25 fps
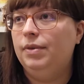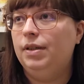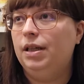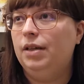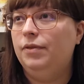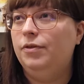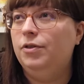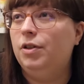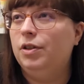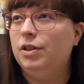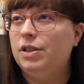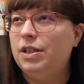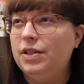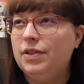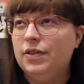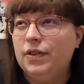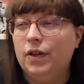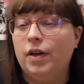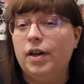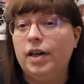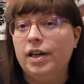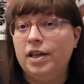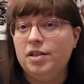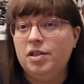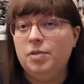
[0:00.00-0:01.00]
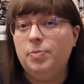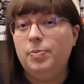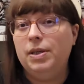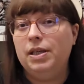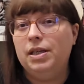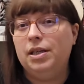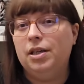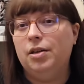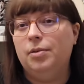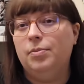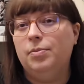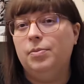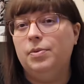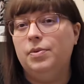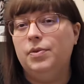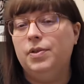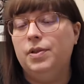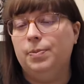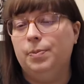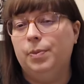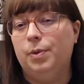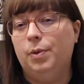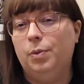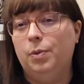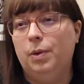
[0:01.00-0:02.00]
I've got a desire to pick up
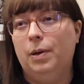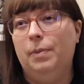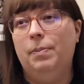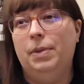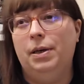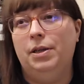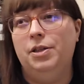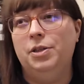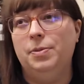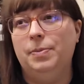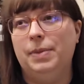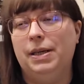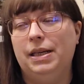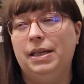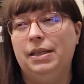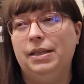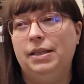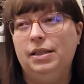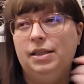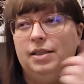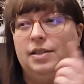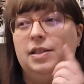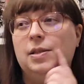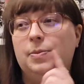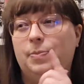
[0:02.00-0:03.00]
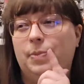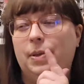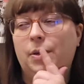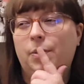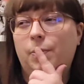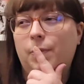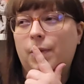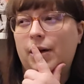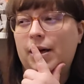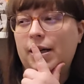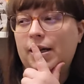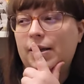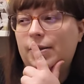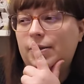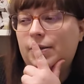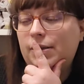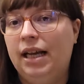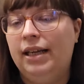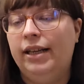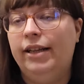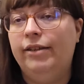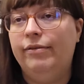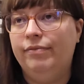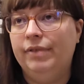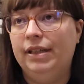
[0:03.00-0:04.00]
some more One Punch Man because it's been a while
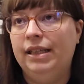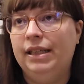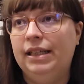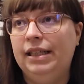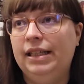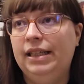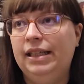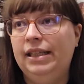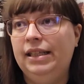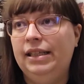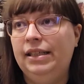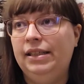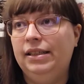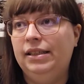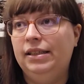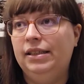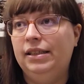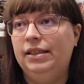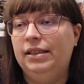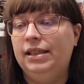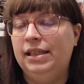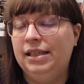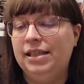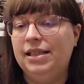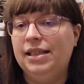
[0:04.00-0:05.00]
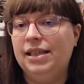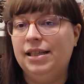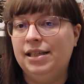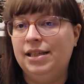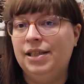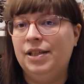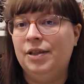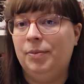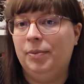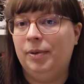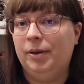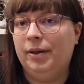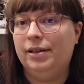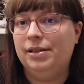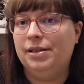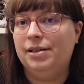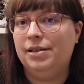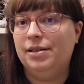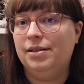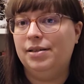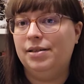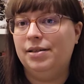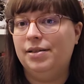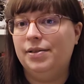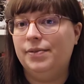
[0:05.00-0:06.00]
and I really need to continue Blue
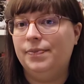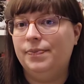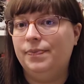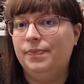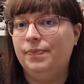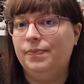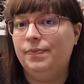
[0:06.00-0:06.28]
Exorcist.